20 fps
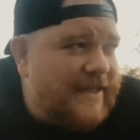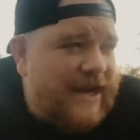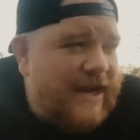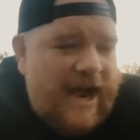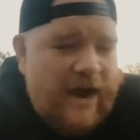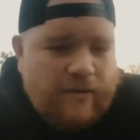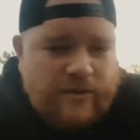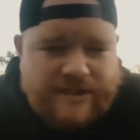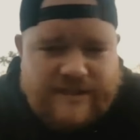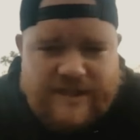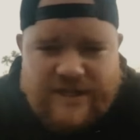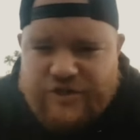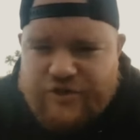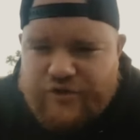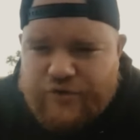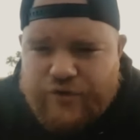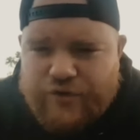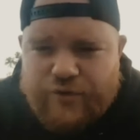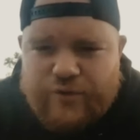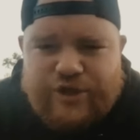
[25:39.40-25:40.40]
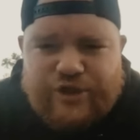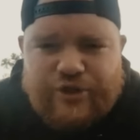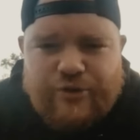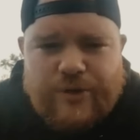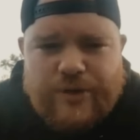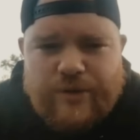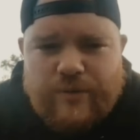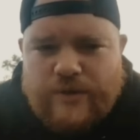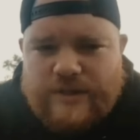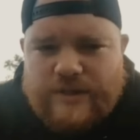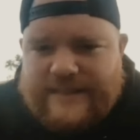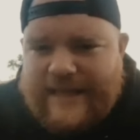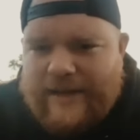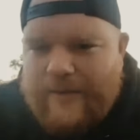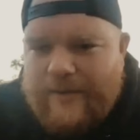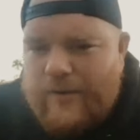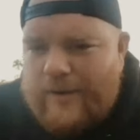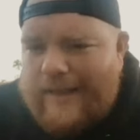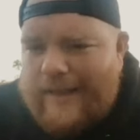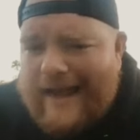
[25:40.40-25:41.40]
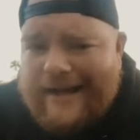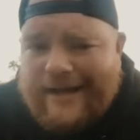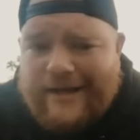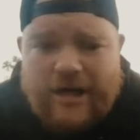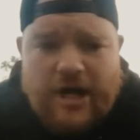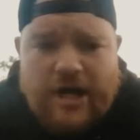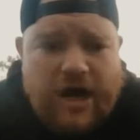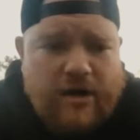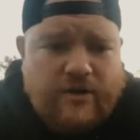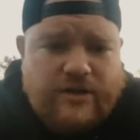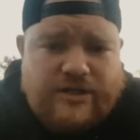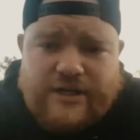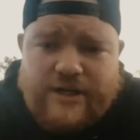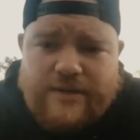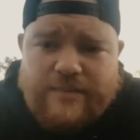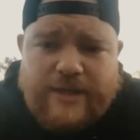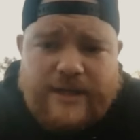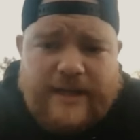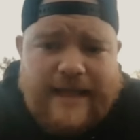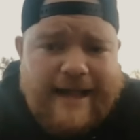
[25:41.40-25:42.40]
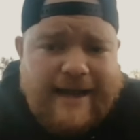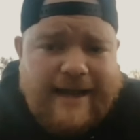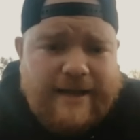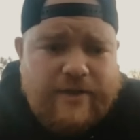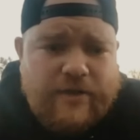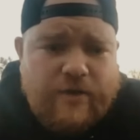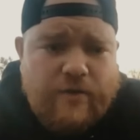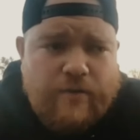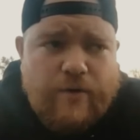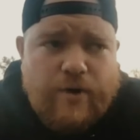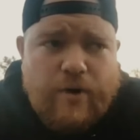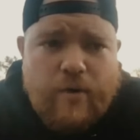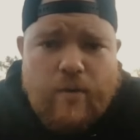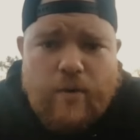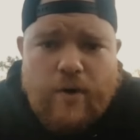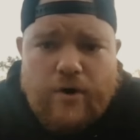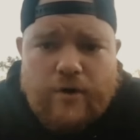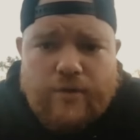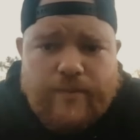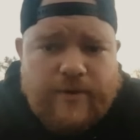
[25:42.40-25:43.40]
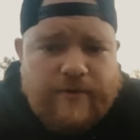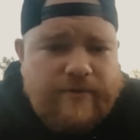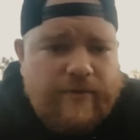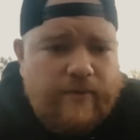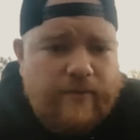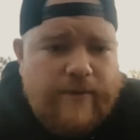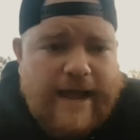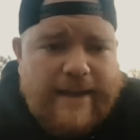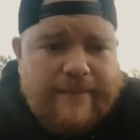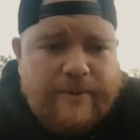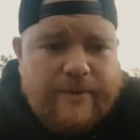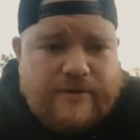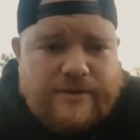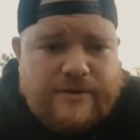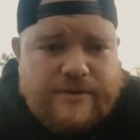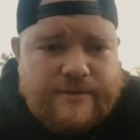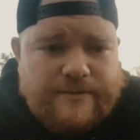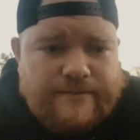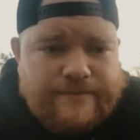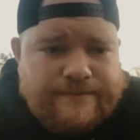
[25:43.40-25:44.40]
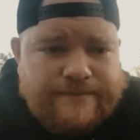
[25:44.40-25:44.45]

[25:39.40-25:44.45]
that I was introduced to it was they were like, "Yo, it's gonna be like the real world, but for rappers."